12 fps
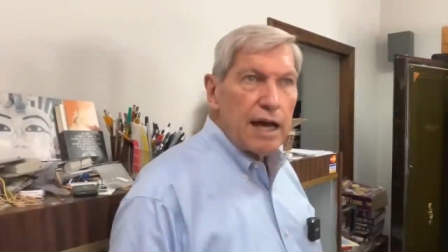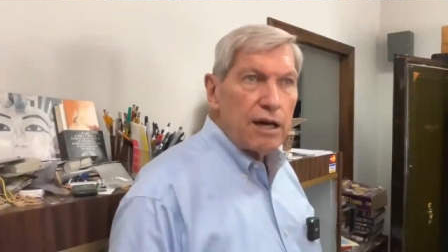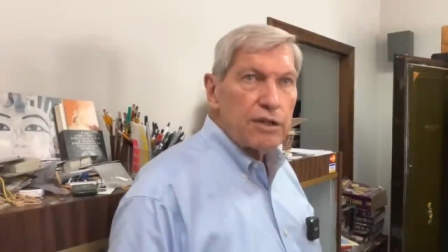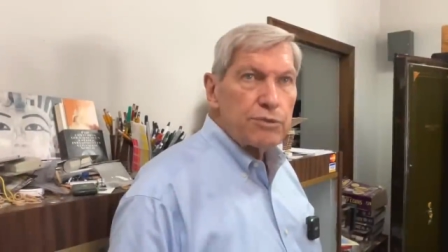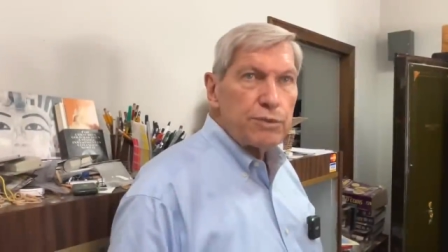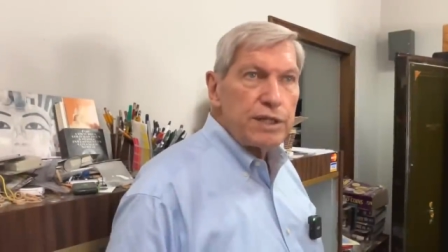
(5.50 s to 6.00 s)

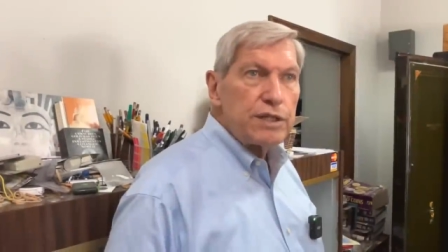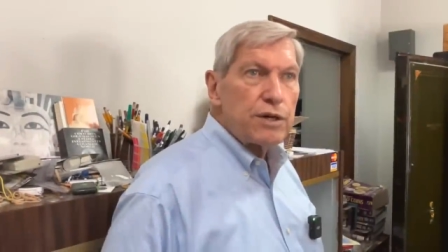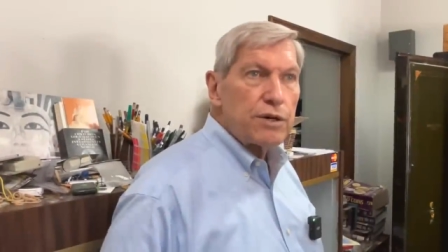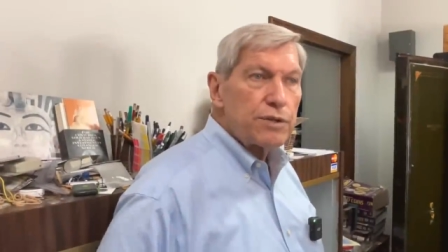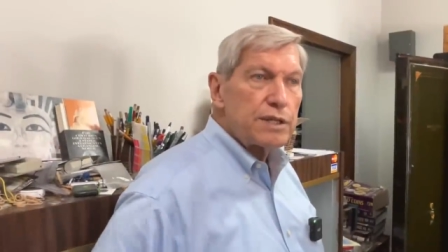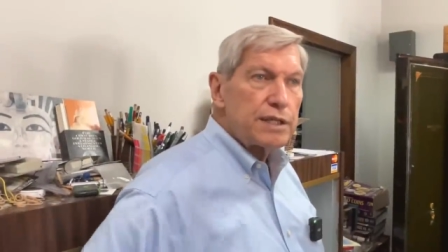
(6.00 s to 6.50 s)
How do we
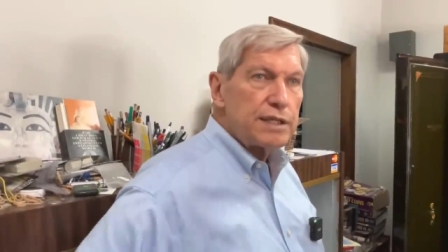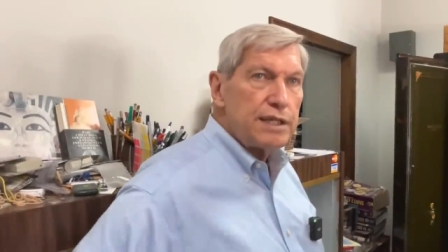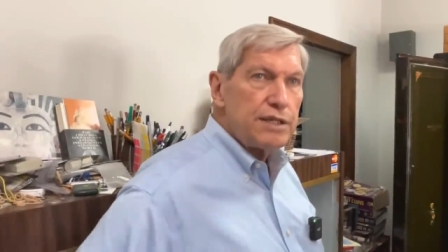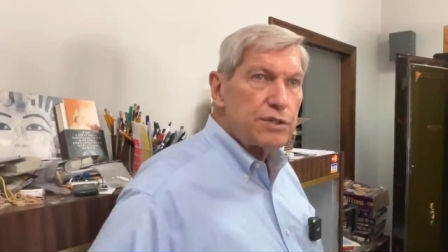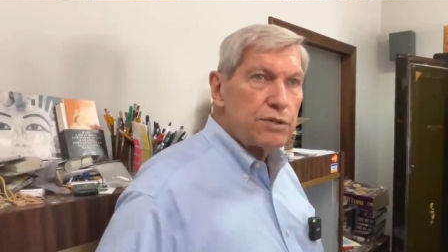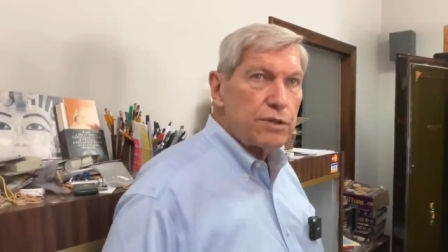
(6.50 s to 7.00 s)
know that
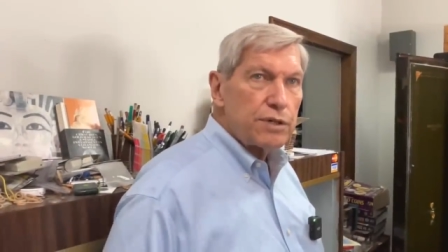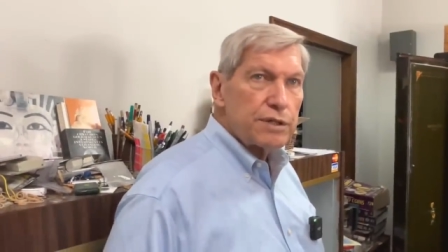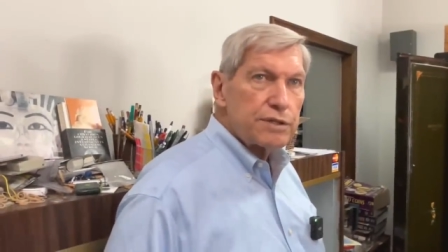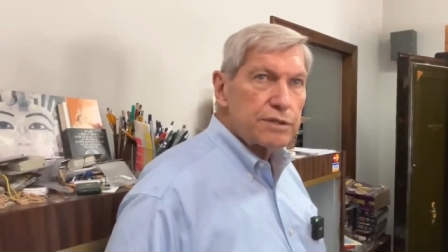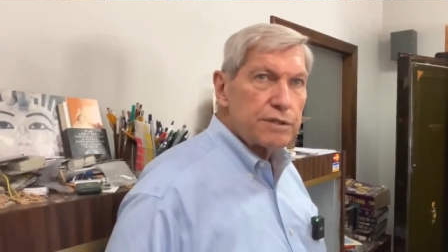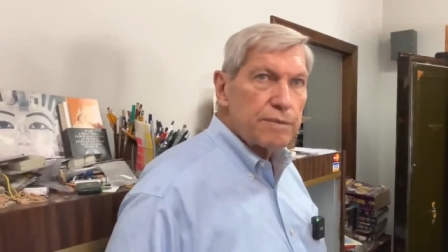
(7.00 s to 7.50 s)
these
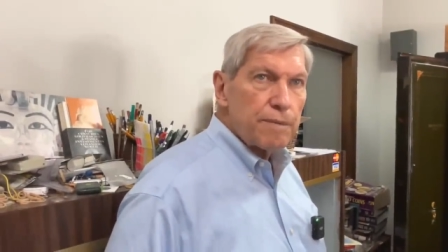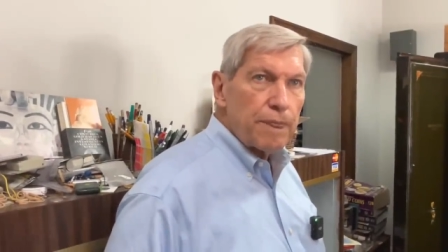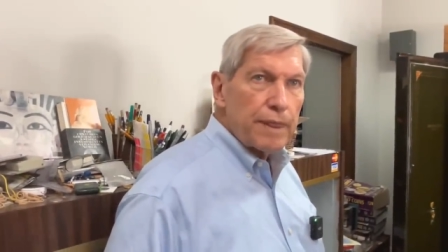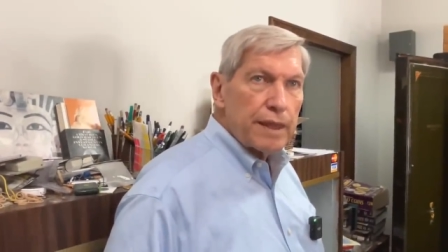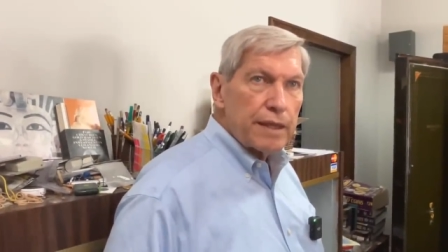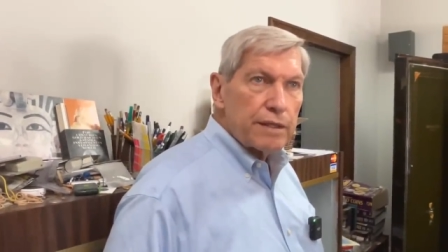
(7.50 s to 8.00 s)
coins
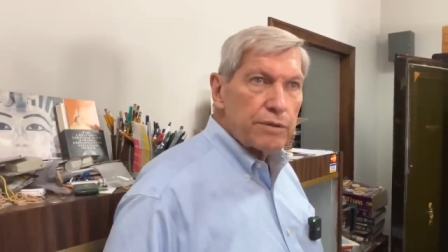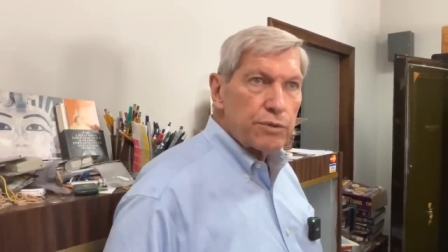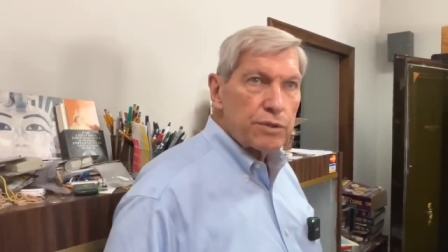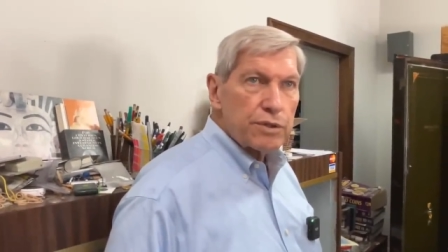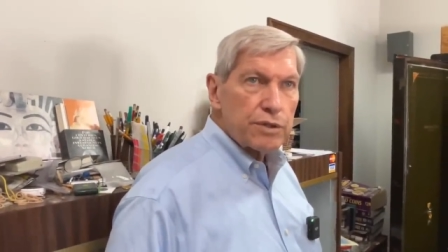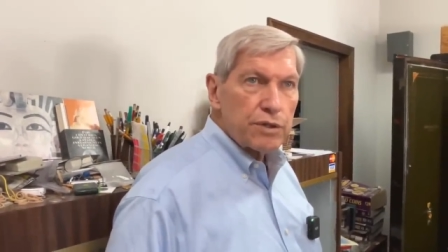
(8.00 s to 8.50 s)

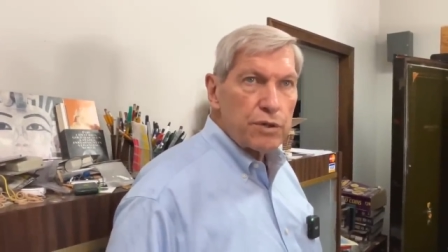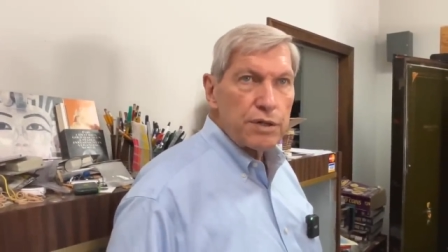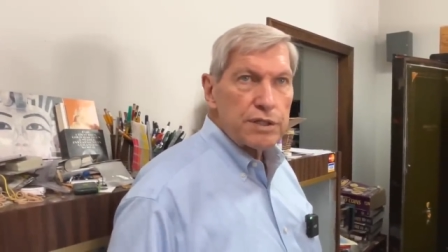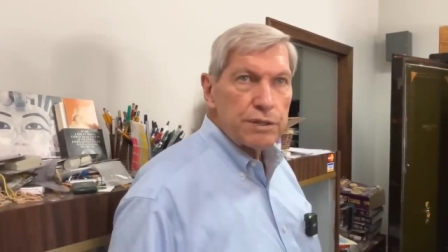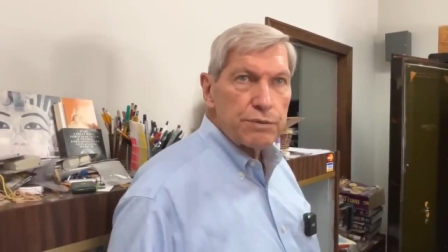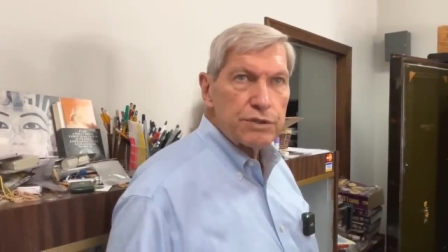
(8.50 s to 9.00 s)
were the
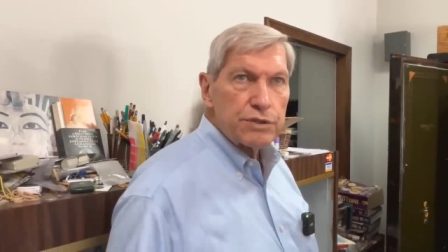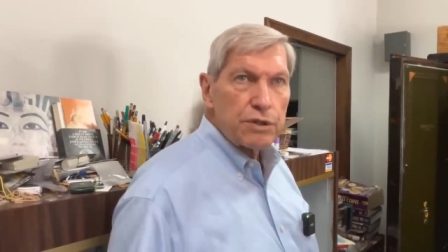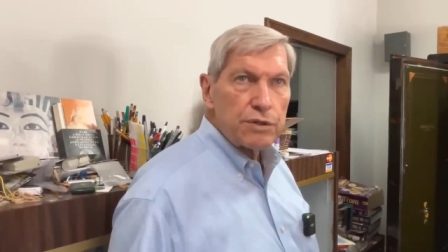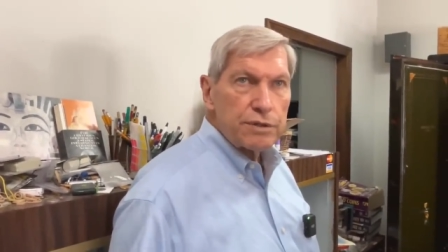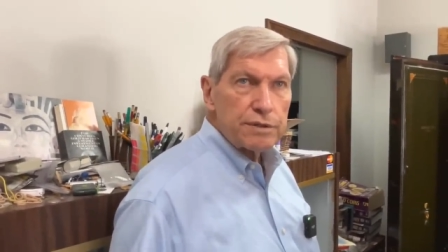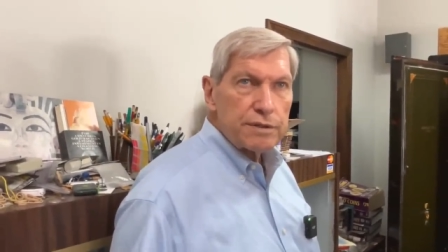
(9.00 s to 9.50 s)
coins that were
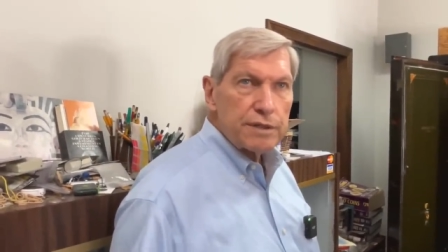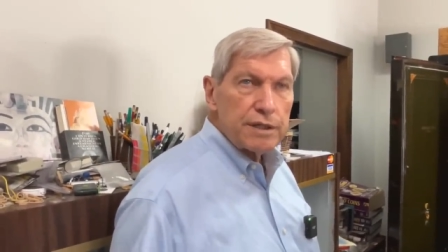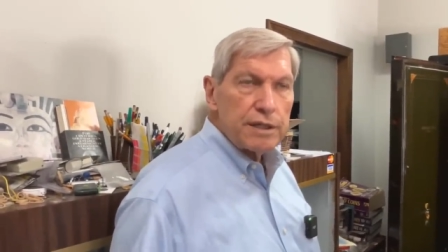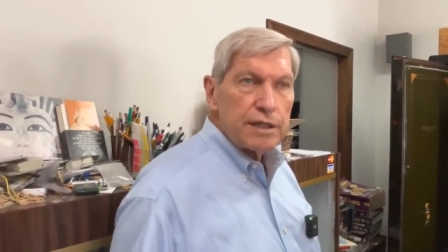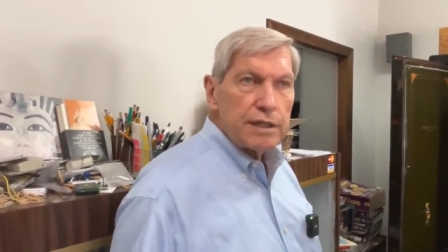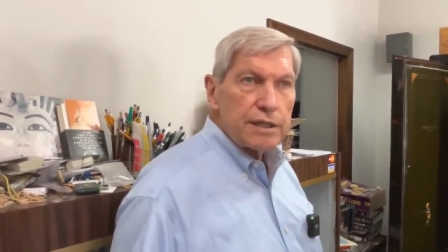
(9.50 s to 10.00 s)
stolen?
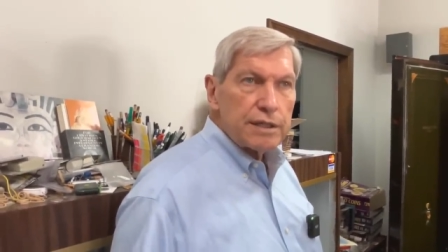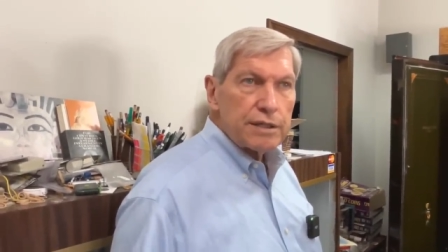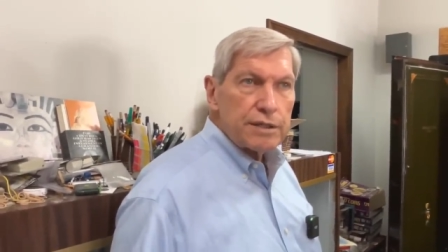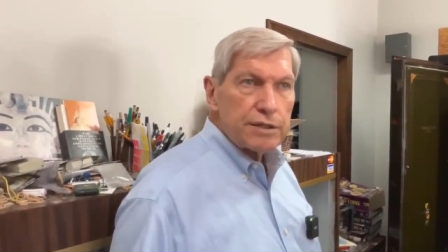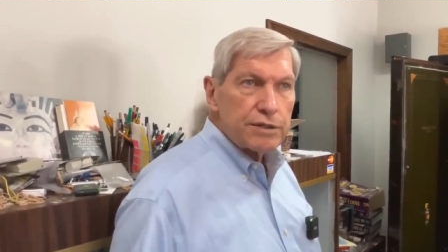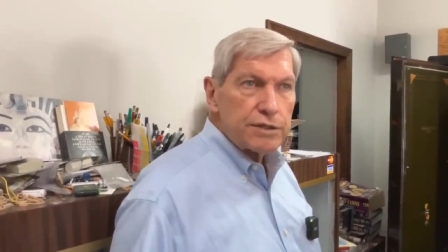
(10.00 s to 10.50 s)

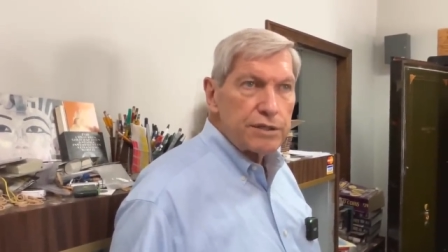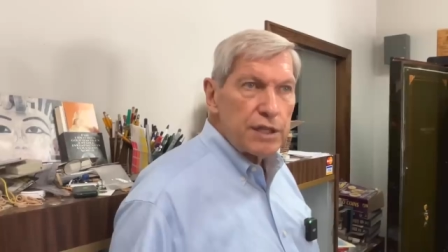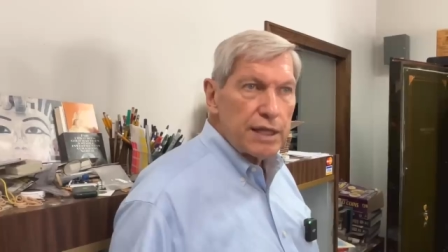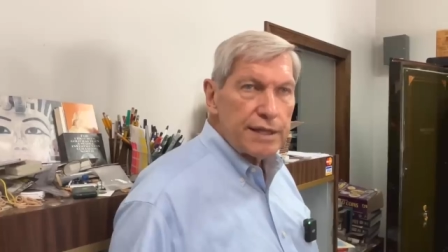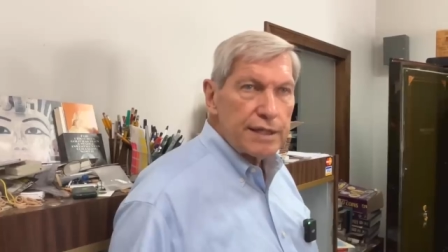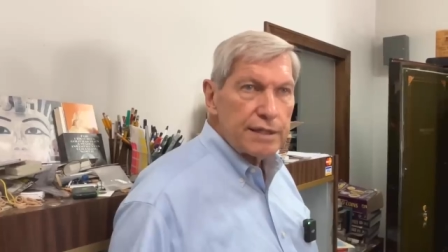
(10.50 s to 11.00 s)
There's
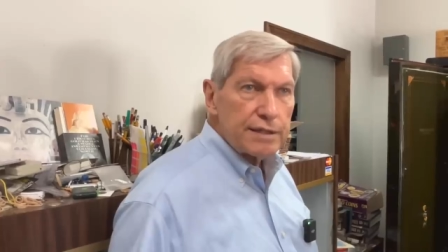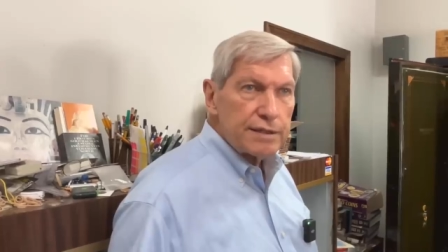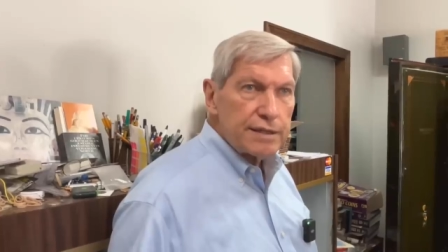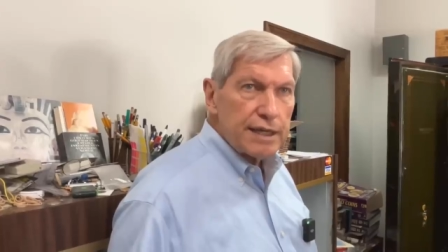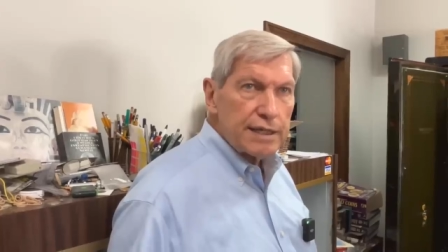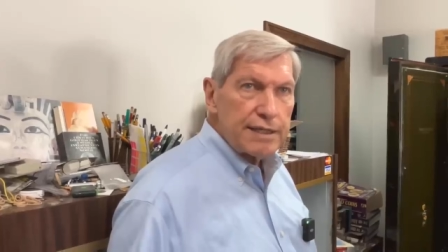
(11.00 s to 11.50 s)
nothing
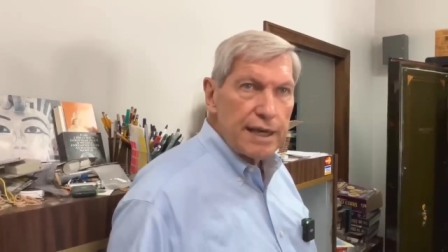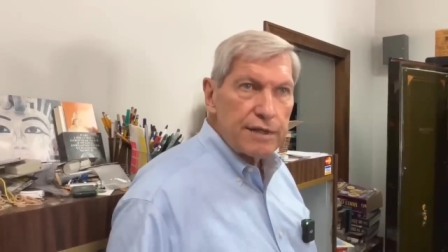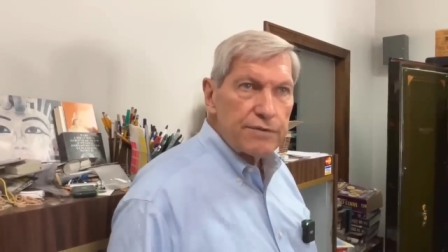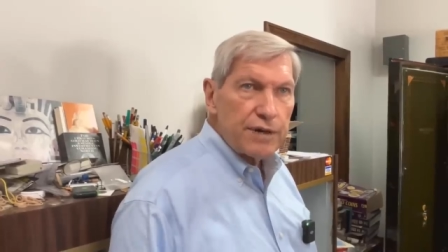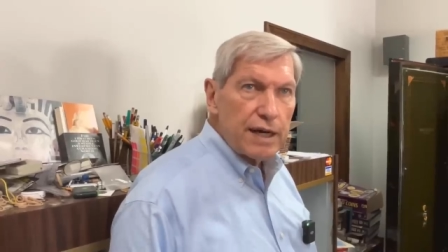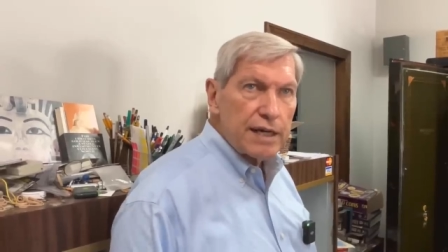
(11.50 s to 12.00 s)
that
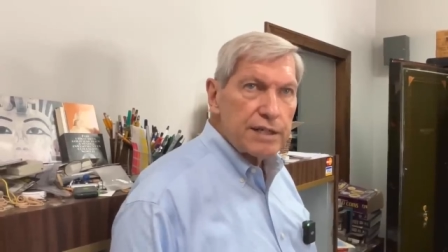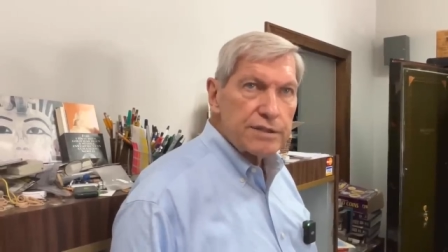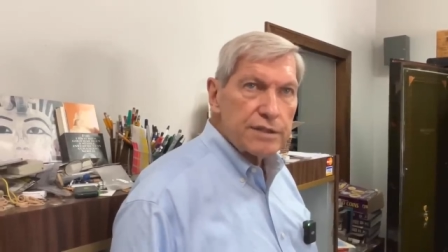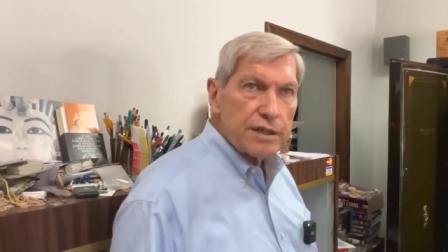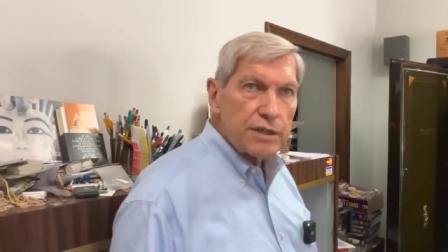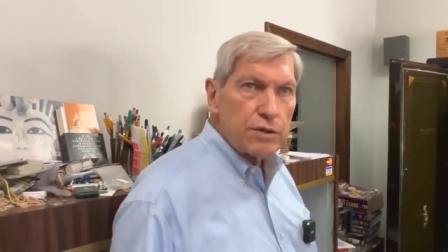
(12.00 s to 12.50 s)

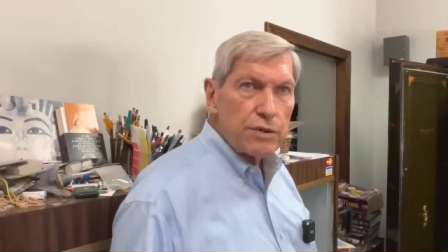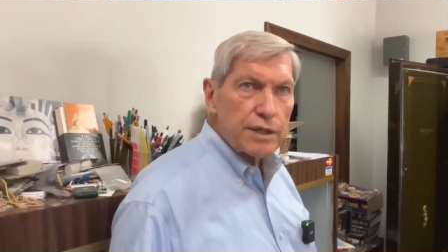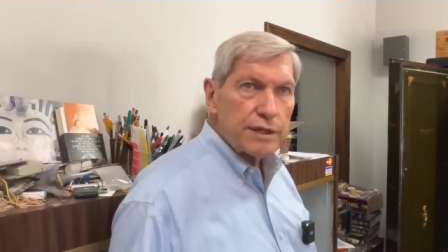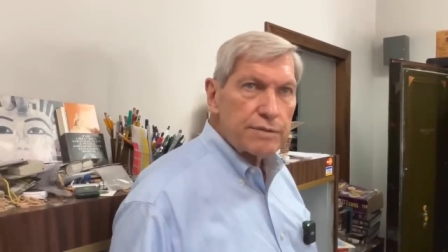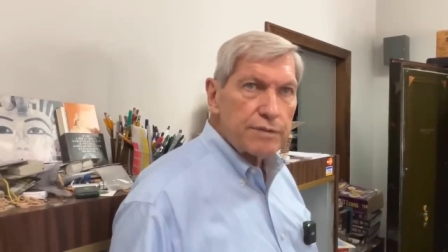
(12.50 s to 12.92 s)
identifies a coin.